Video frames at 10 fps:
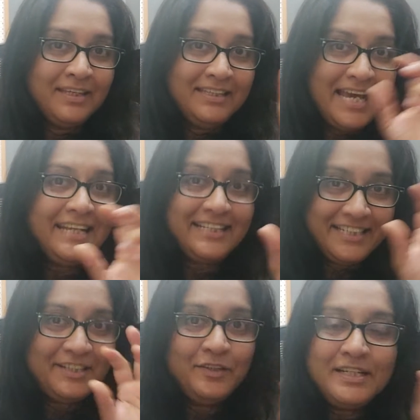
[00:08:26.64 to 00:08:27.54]
That,
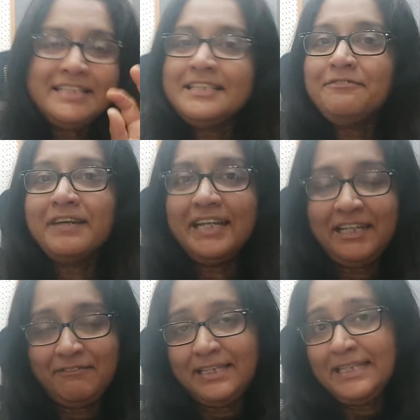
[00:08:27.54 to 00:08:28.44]
it's a
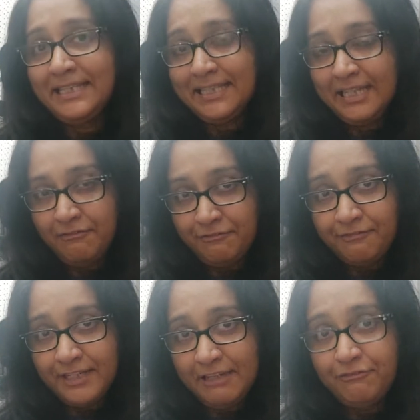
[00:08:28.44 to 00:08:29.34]
figurative.
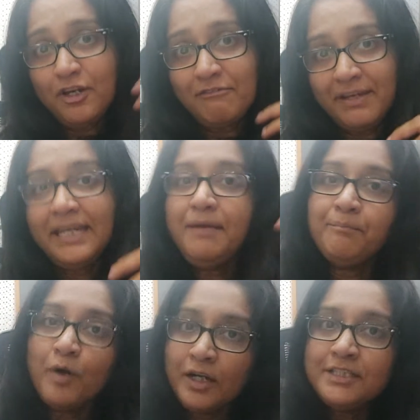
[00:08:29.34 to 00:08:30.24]
If you are very
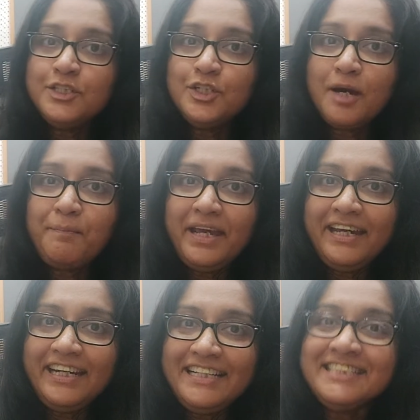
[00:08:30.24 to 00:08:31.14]
important to your
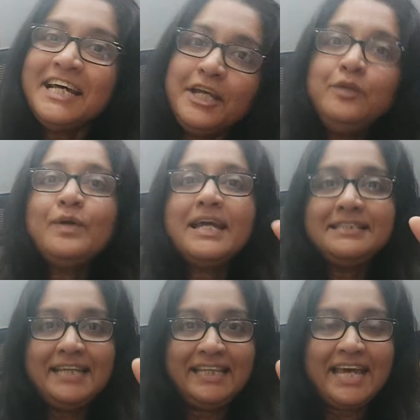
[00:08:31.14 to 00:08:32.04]
parents, you can
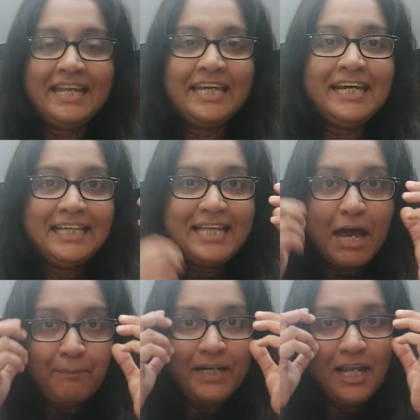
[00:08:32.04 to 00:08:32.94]
say that. The
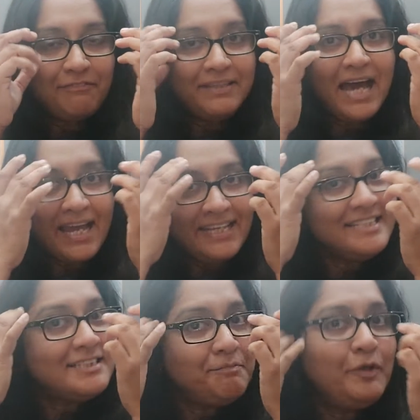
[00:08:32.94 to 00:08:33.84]
apple of the eye
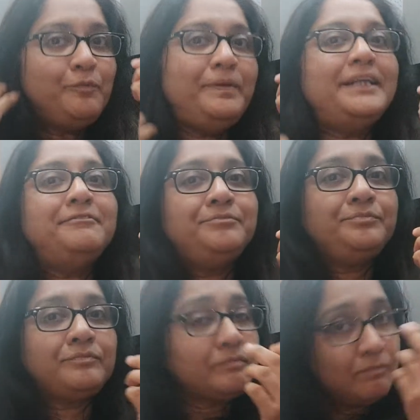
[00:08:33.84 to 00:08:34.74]
is the pupil,
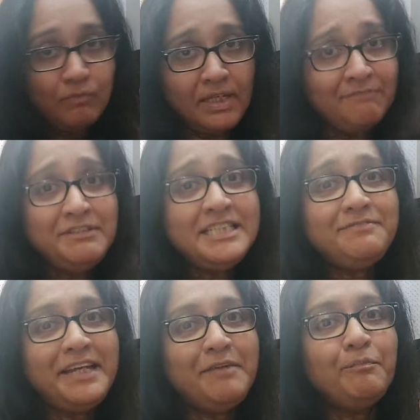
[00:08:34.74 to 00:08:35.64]
which is
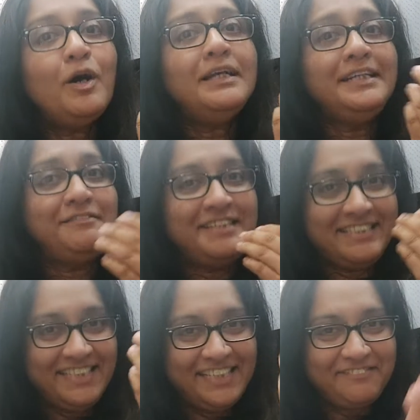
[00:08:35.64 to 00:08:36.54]
very important. We
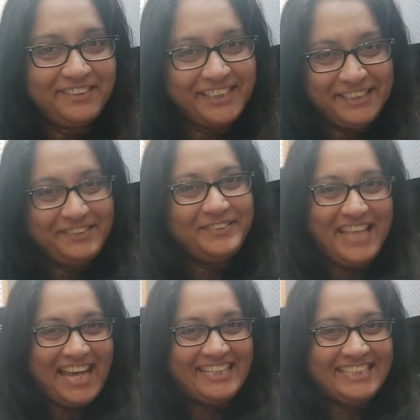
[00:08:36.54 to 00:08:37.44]
see the world through
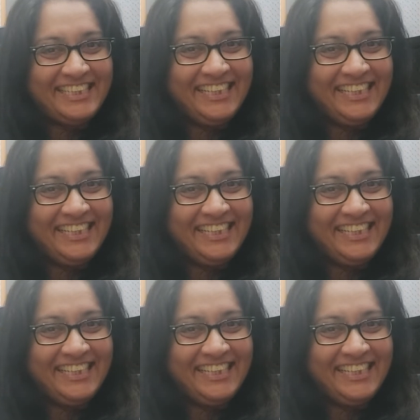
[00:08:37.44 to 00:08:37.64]
that.